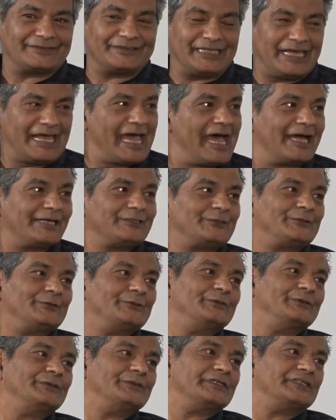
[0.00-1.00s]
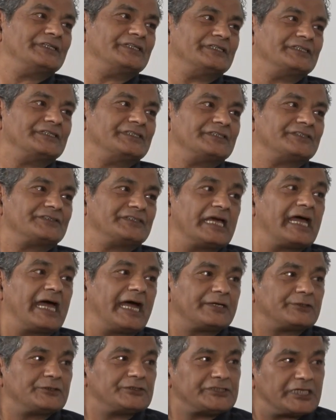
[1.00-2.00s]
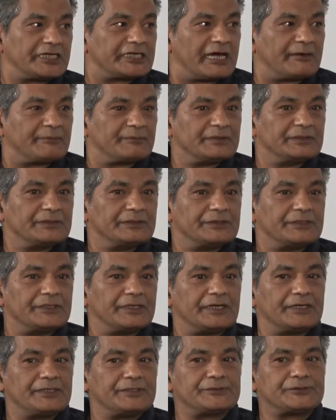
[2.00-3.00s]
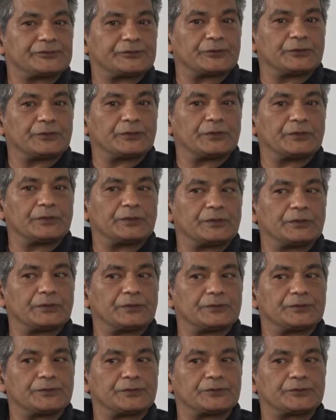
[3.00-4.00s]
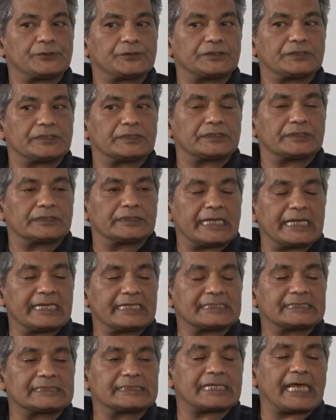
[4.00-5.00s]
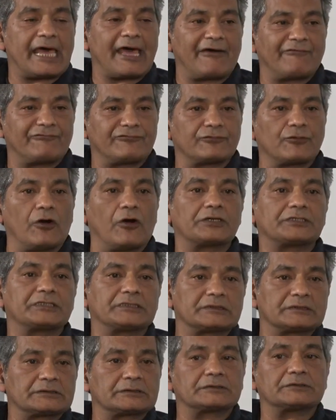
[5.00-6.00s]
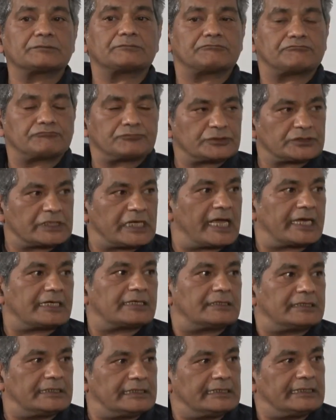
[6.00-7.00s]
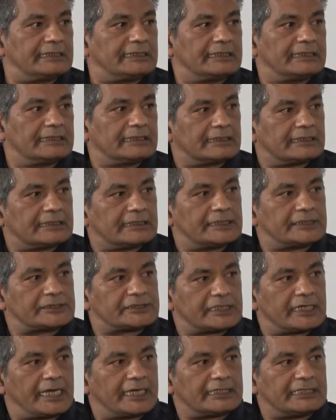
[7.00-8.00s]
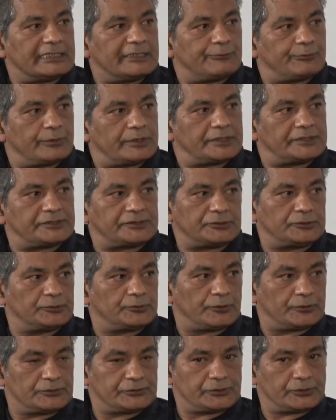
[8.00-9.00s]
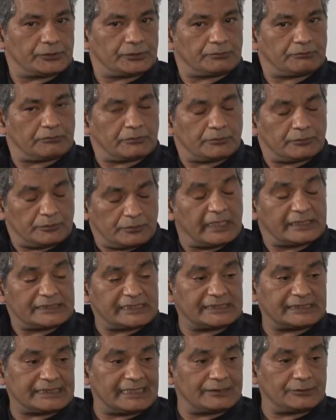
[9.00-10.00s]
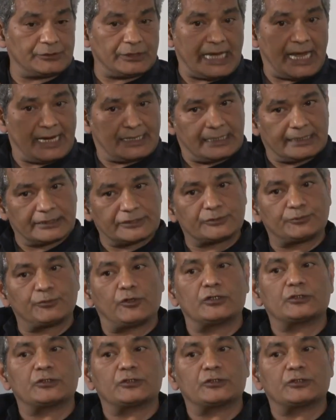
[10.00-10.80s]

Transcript: had to shut up. So things have gotten slightly slightly worse. You also, as I said, you had like a small